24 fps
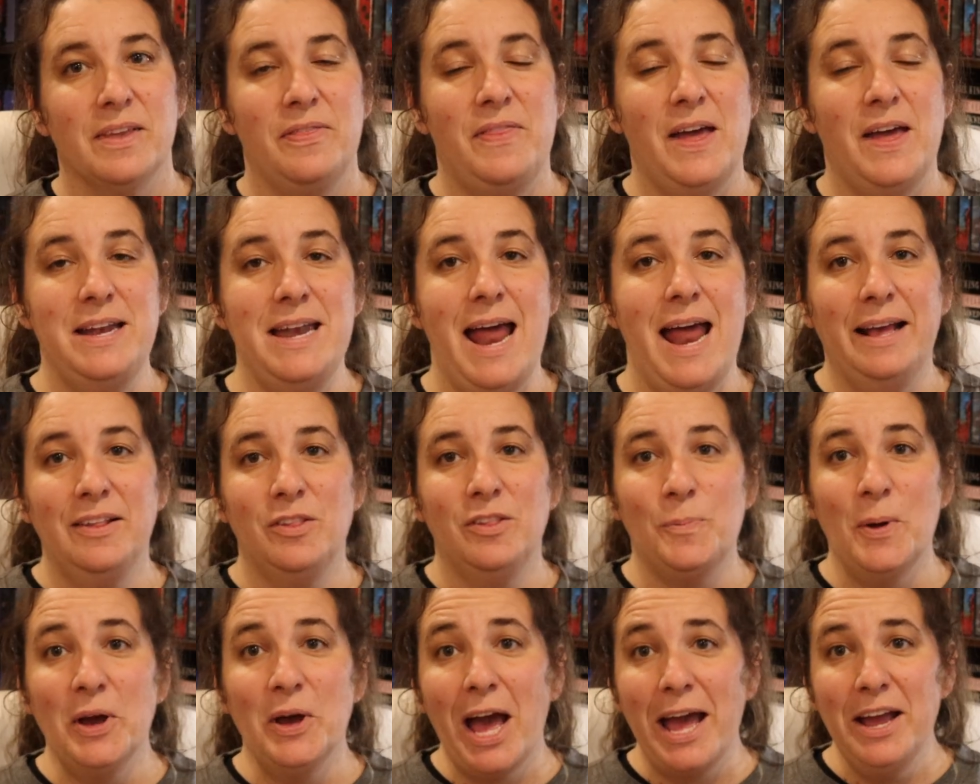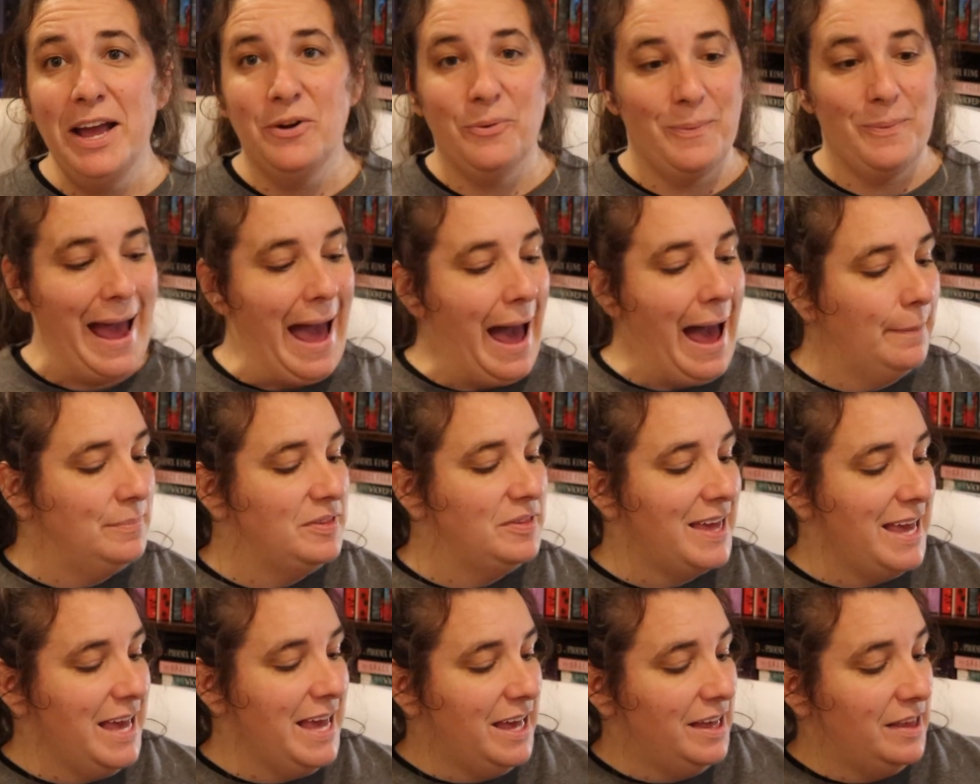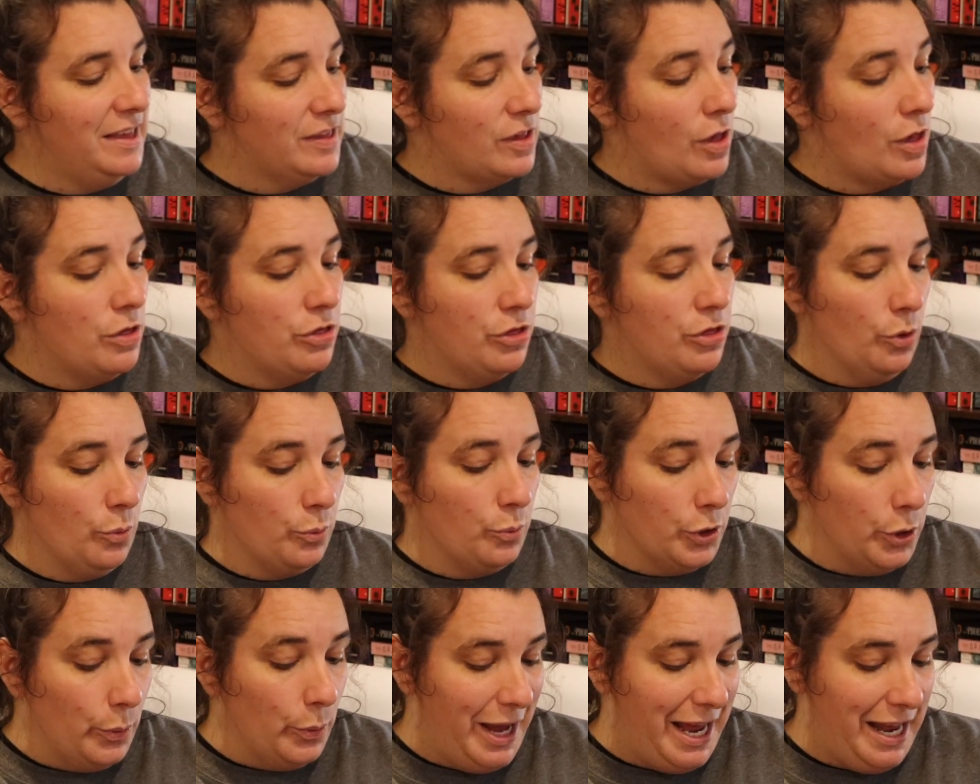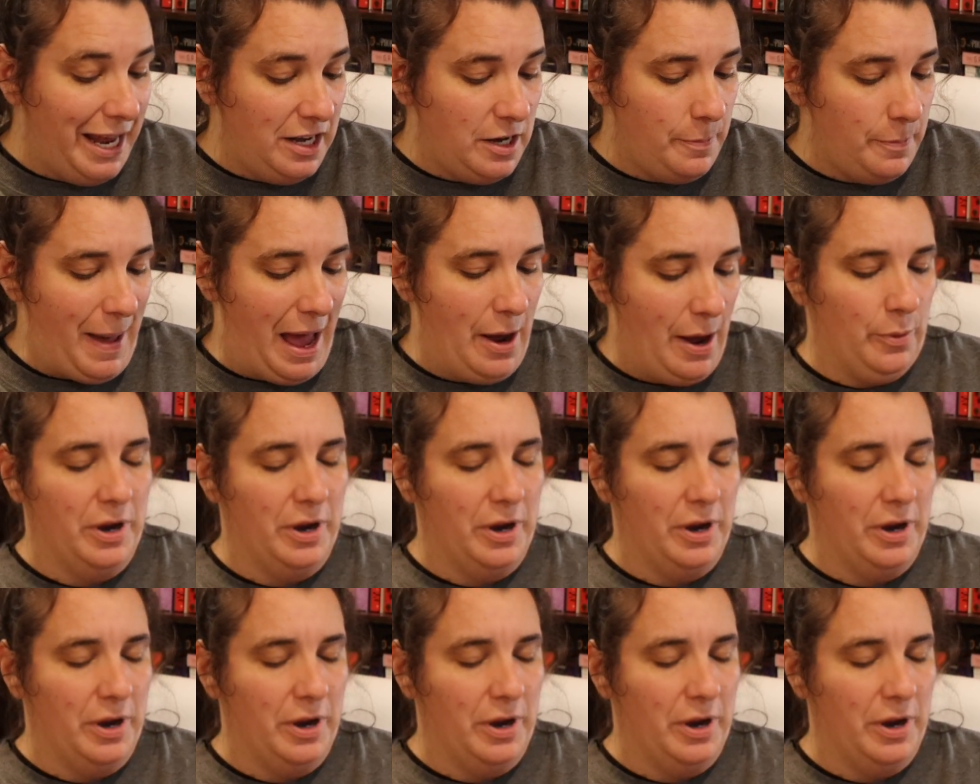The next book I grabbed is The Ruined by